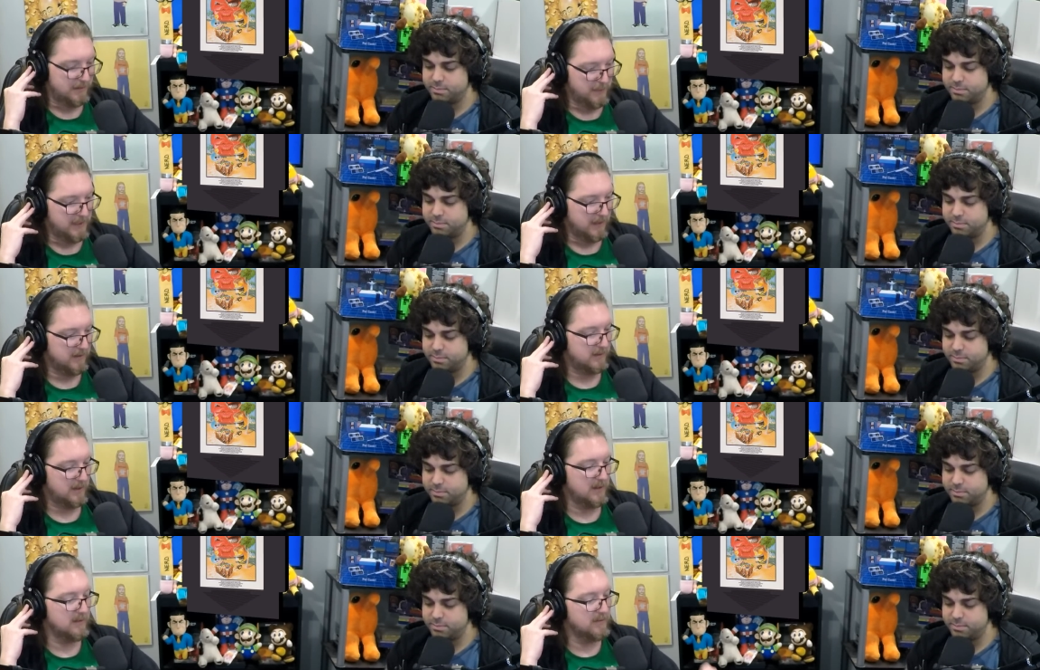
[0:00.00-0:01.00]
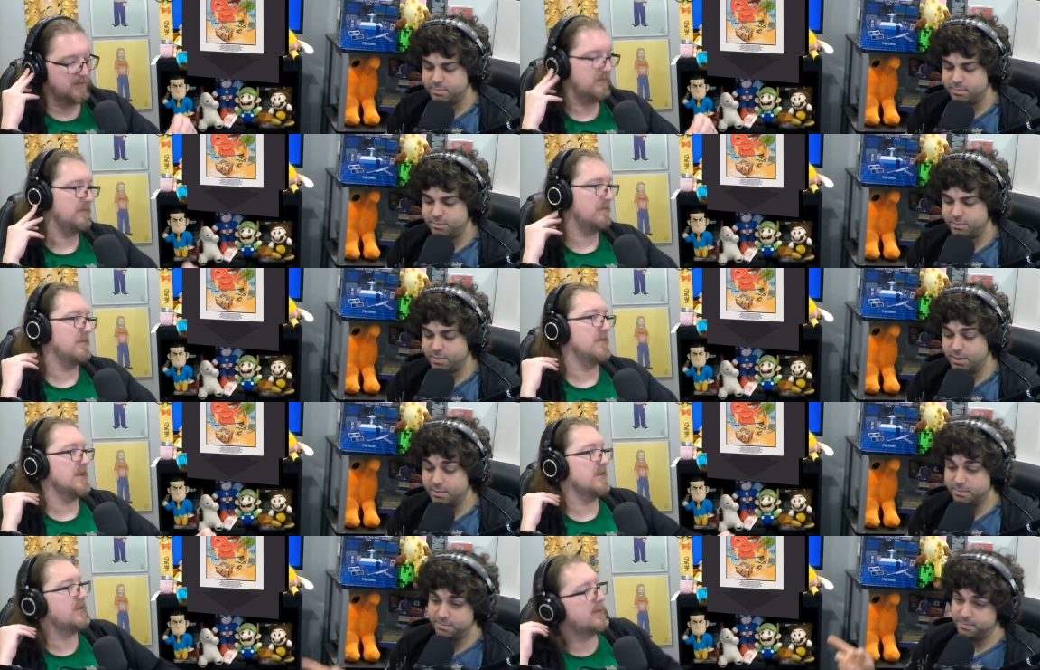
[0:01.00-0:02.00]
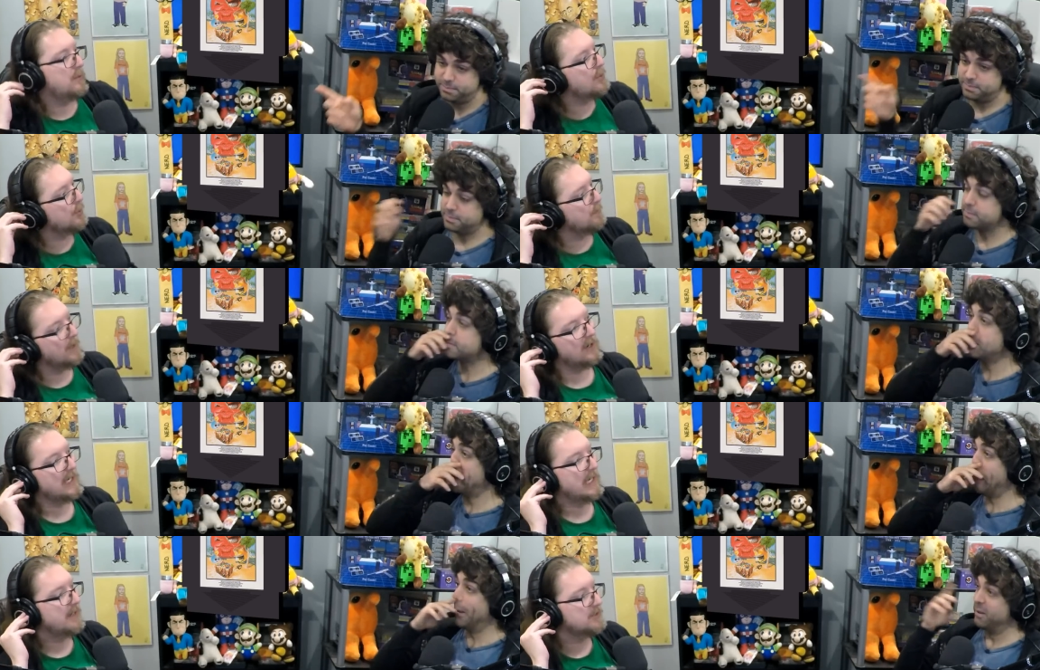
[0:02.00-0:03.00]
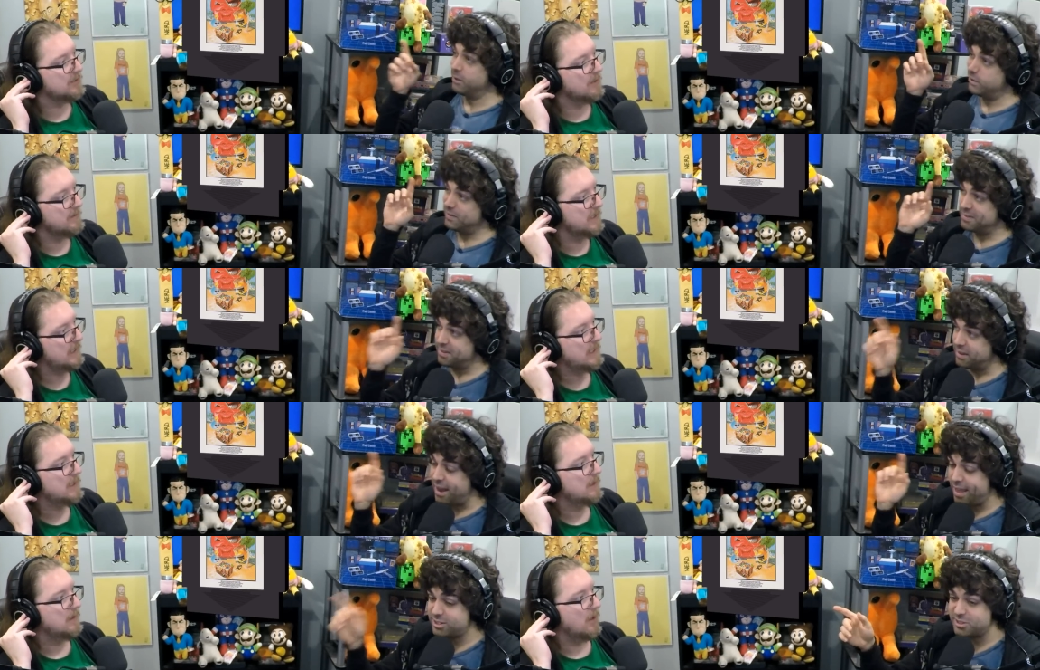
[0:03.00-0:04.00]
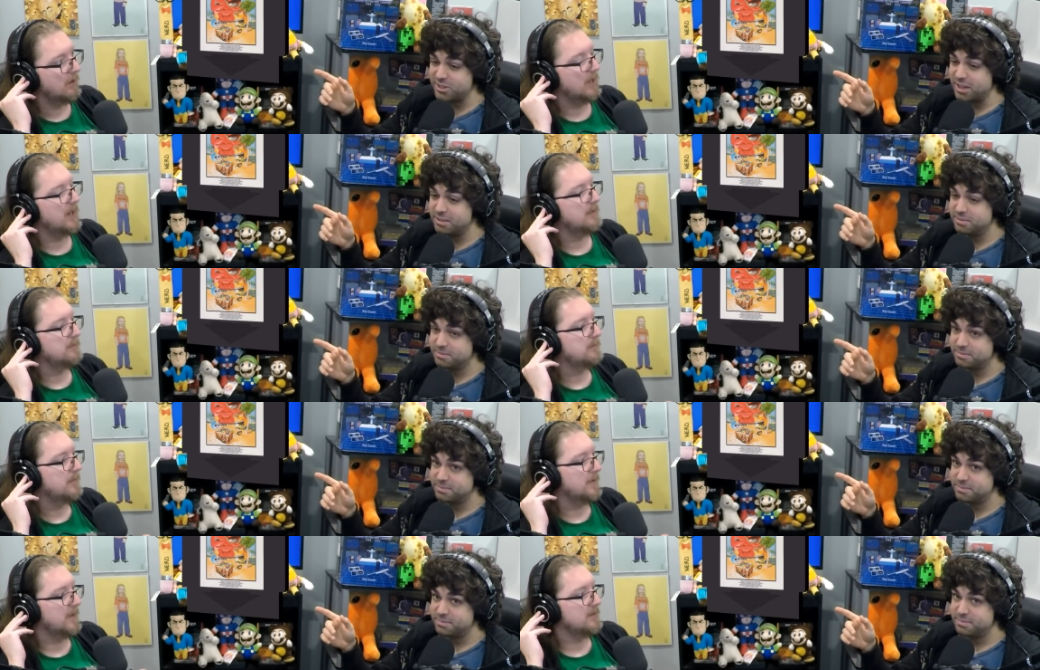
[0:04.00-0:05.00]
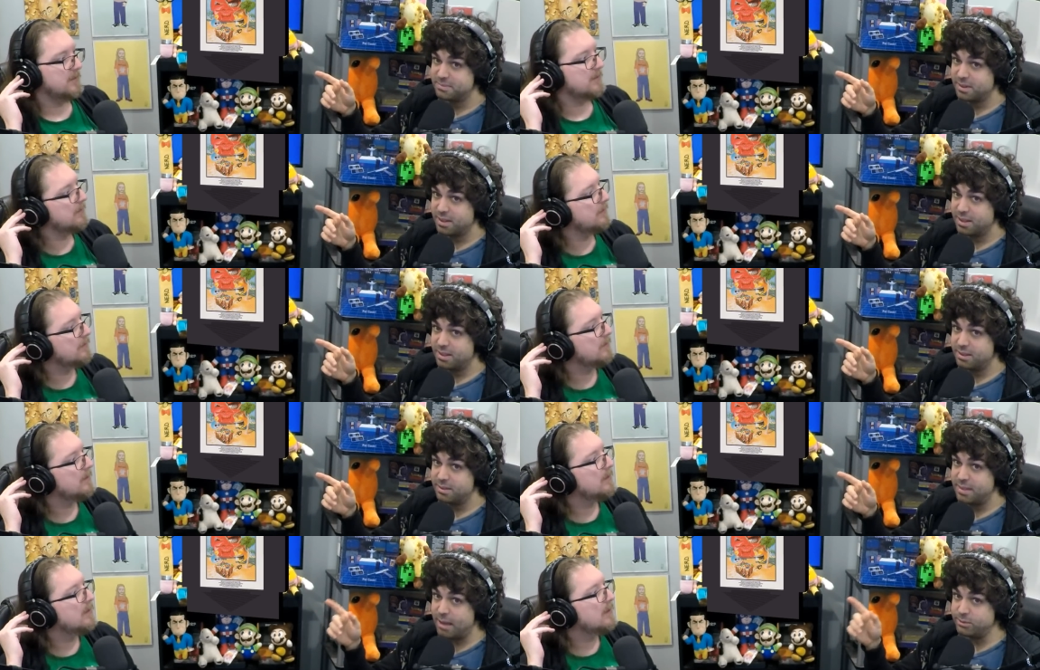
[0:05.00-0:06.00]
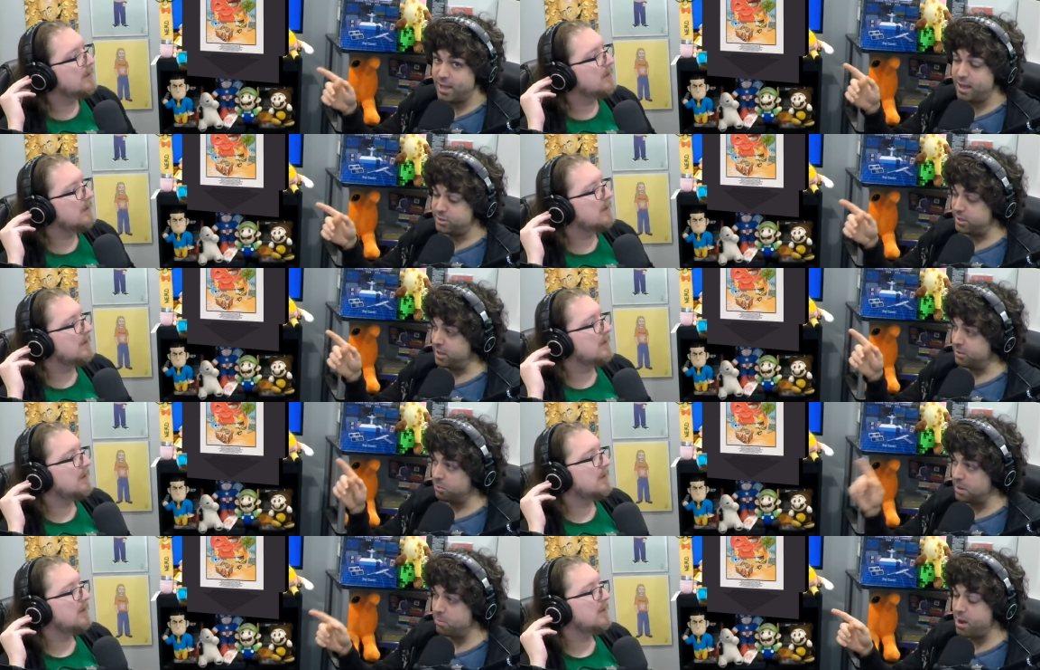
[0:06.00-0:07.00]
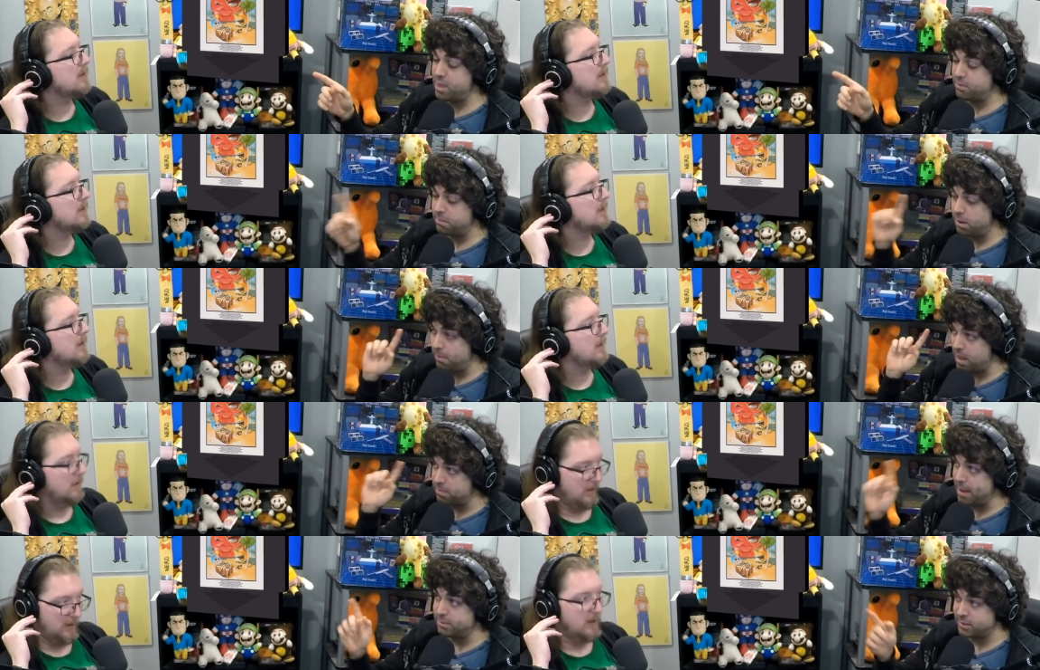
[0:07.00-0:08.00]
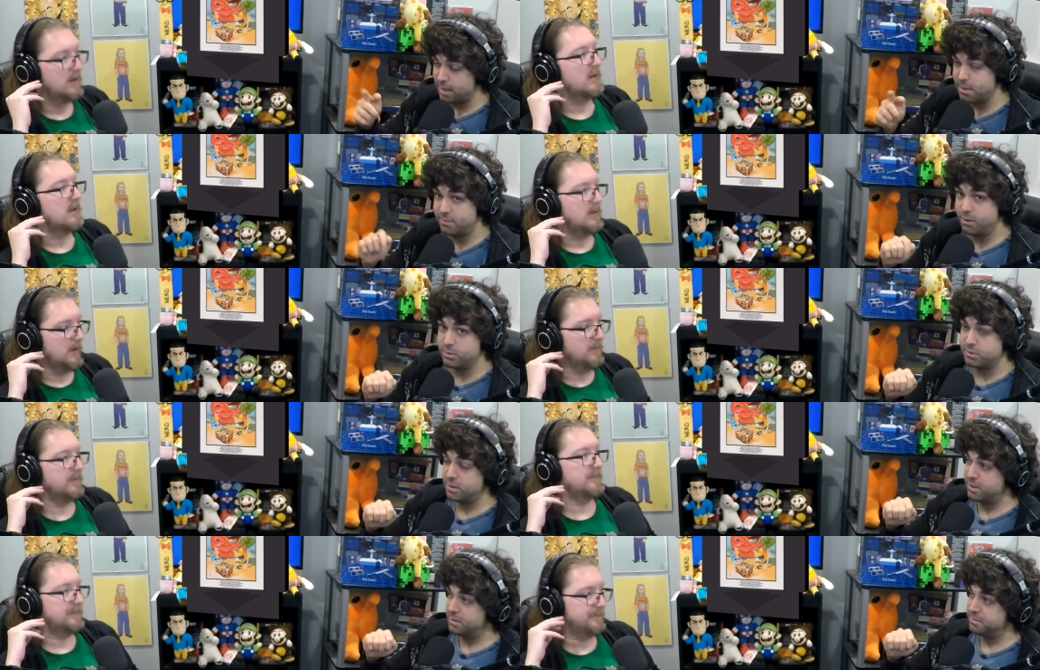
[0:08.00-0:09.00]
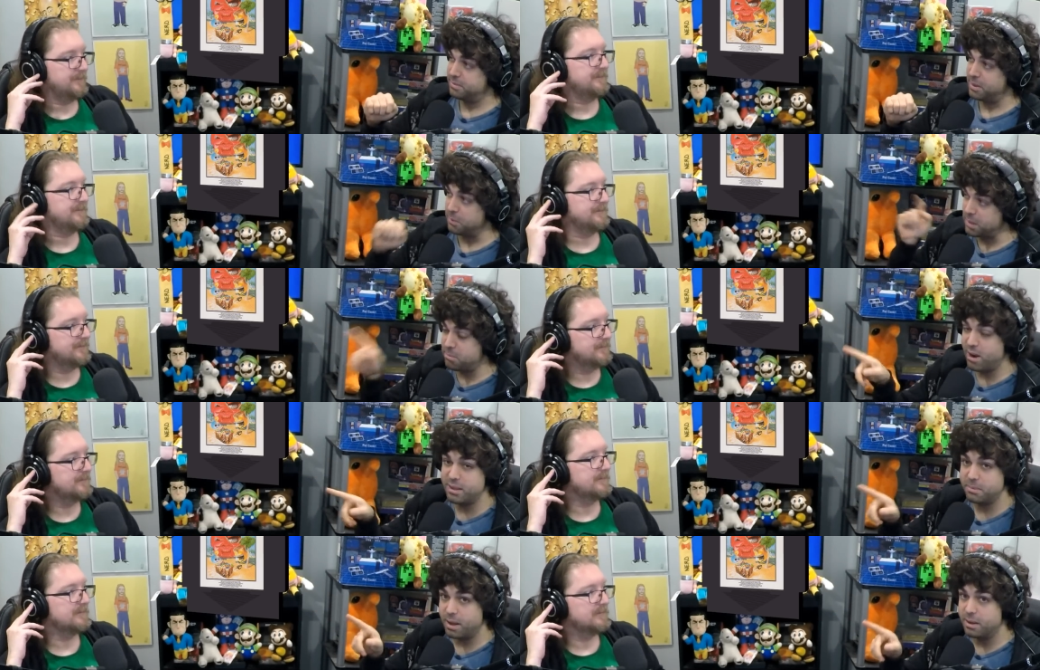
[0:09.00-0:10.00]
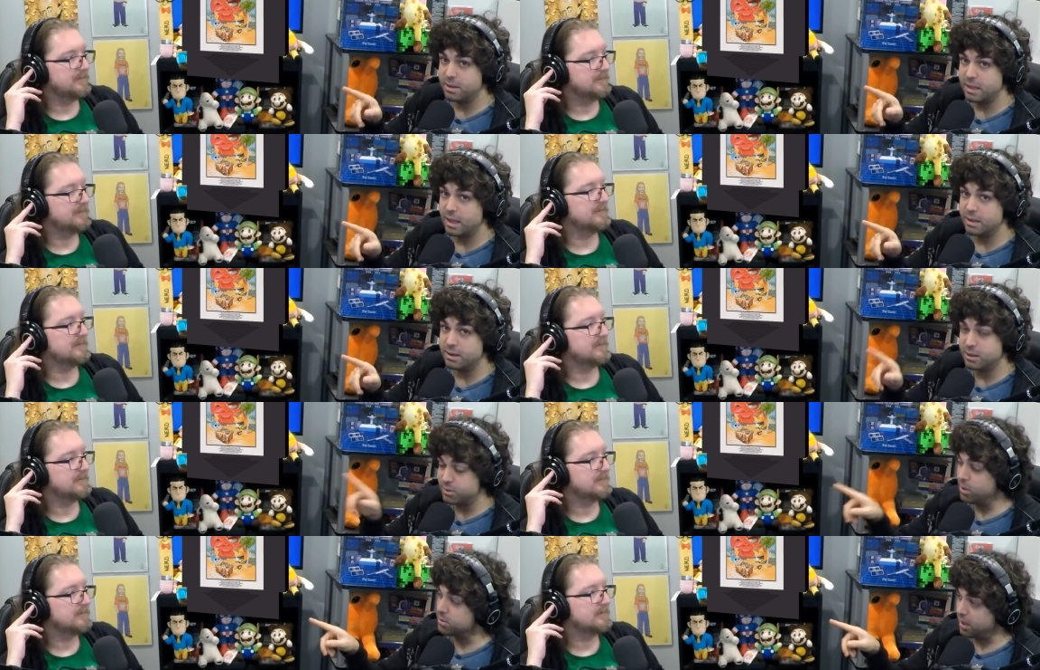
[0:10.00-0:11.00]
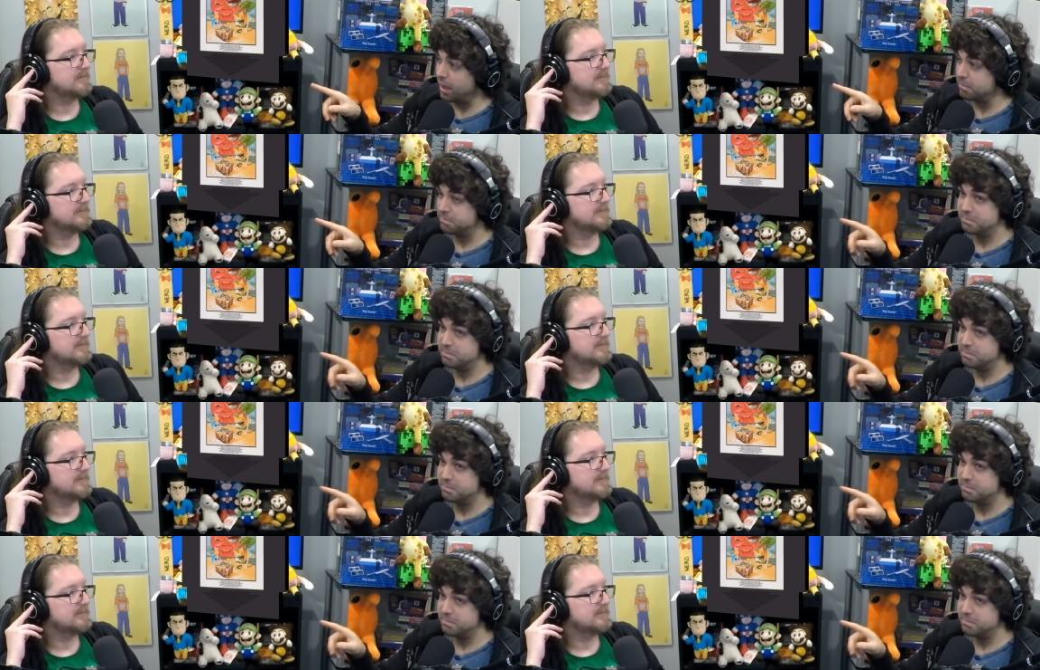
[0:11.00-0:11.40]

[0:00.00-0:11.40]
Speaker 1: because of the third party nature of it. And actually, or, uh, unlicensed.
Speaker 2: That was actually rebranded from Bubble Bath Babes. that came out first. Yep. You rebrand a, a, an adult game.